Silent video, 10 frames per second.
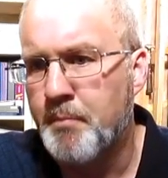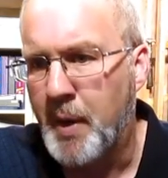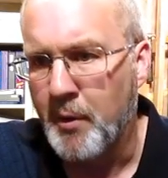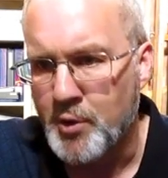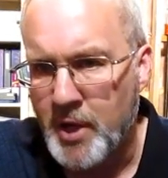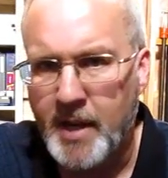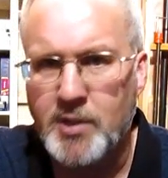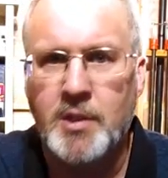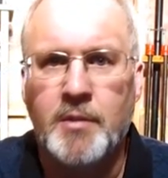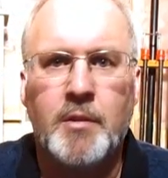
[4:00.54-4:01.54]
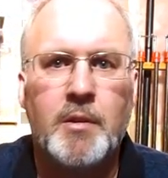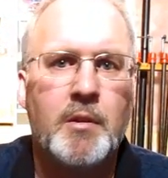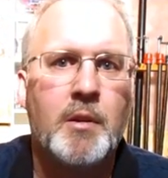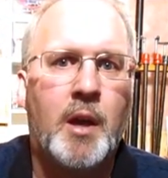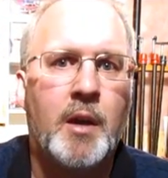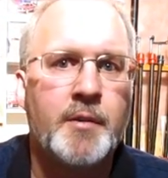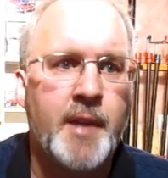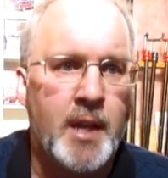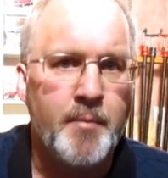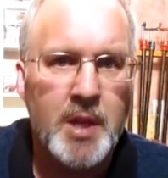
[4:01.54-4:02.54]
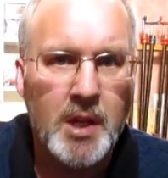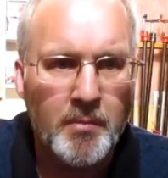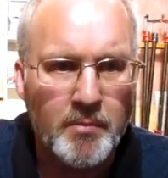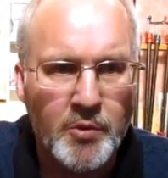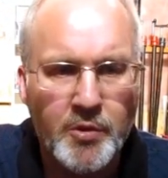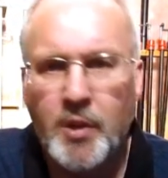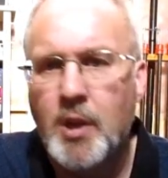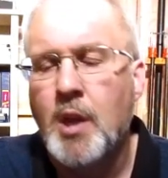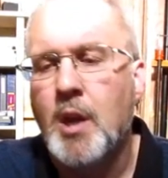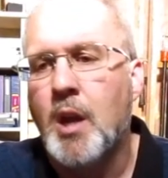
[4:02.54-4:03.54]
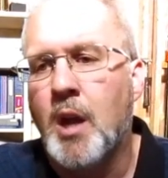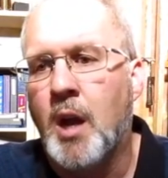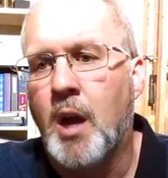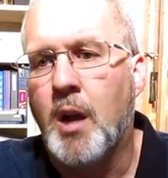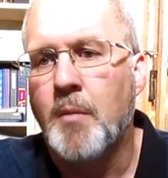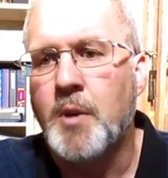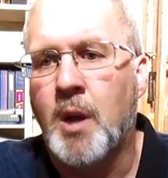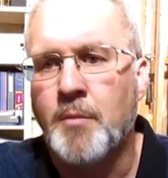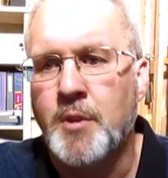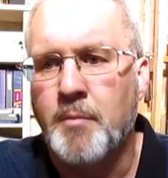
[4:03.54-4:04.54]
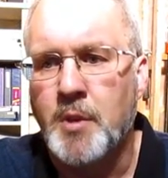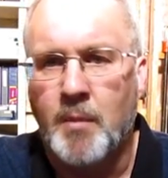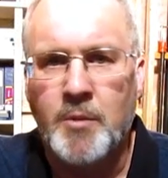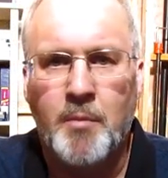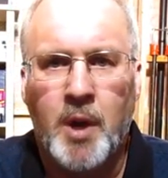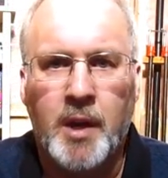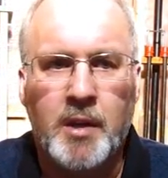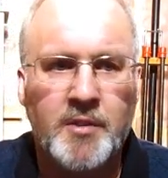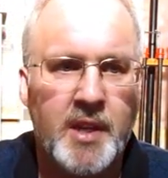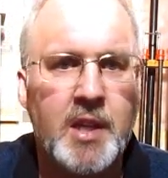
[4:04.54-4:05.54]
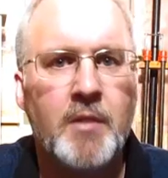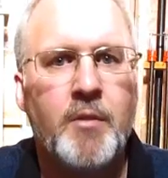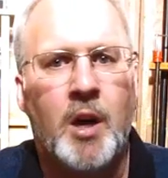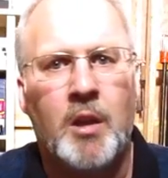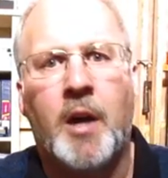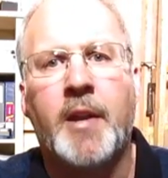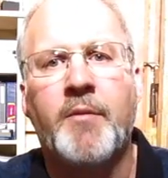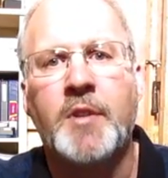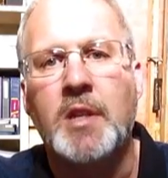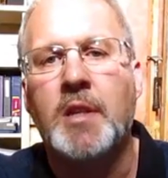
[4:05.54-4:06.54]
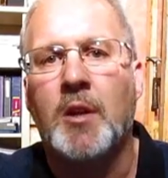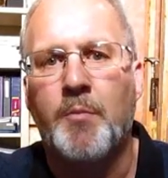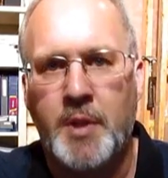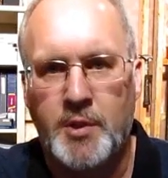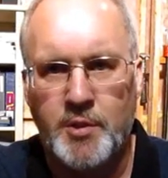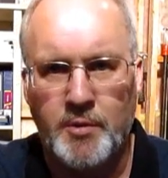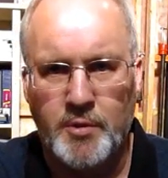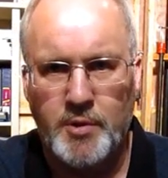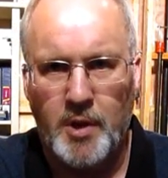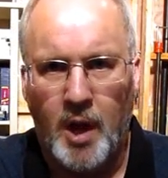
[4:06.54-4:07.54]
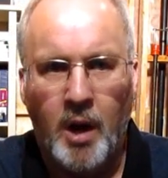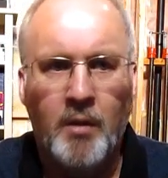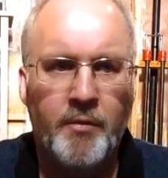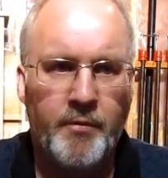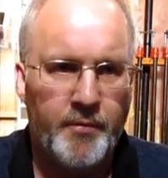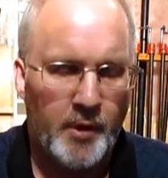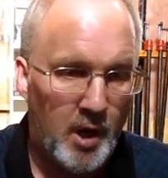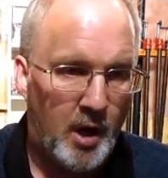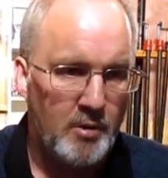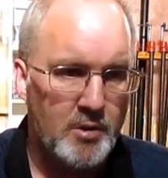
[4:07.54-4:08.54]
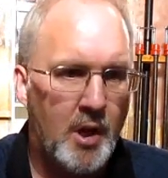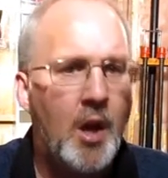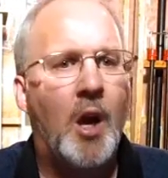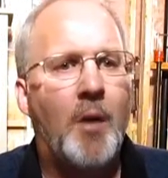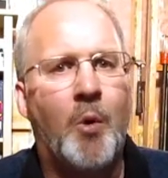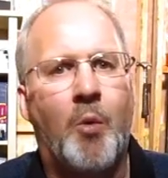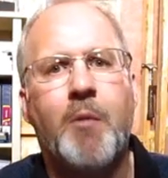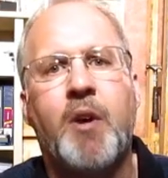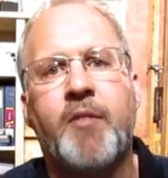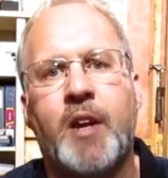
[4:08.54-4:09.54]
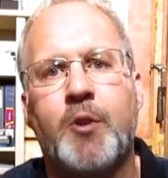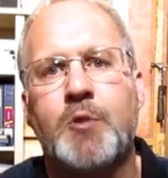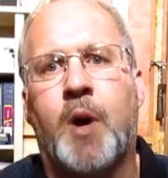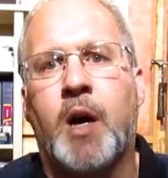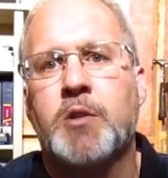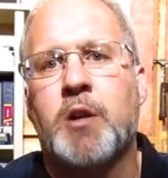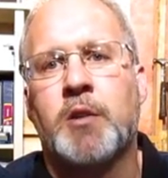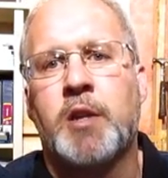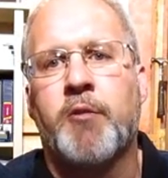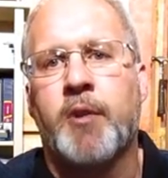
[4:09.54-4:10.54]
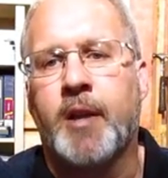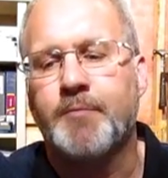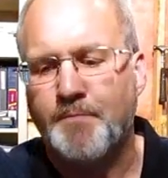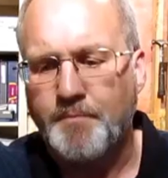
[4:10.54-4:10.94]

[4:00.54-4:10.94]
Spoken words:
Barrett Jackson, Dana Meekums come to mind, because they give a lot of detailed pictures of the cars. But one of my favorite spots on the internet